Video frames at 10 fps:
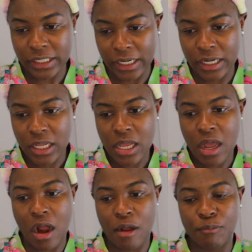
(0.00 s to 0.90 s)

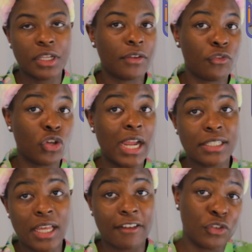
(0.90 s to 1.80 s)
And if you
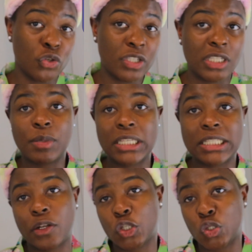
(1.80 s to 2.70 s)
guys have used it, please
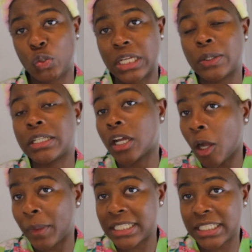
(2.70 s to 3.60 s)
let us know down in the
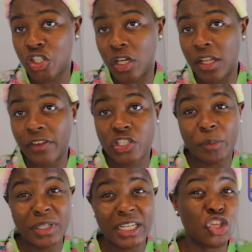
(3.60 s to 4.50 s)
comment section if it's
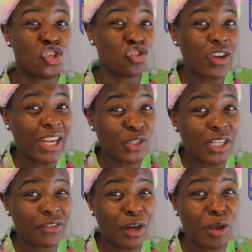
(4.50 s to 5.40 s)
something that you
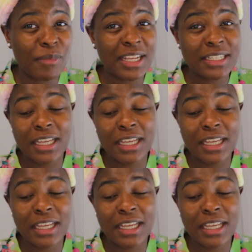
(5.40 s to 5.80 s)
actually recommend.